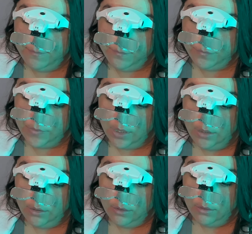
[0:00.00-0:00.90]
All right, I'll do
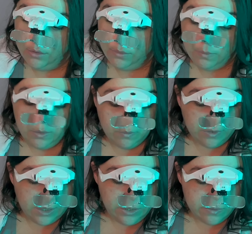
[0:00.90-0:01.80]
that. All right, well,
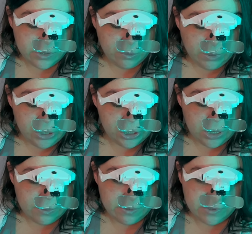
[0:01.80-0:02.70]
thank you so much,
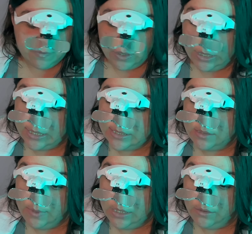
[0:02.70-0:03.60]
James. It was very nice to
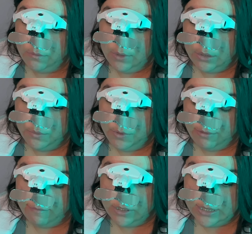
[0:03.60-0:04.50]
meet you. I hope you
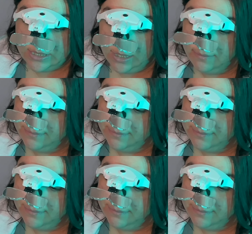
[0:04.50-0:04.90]
have a good day.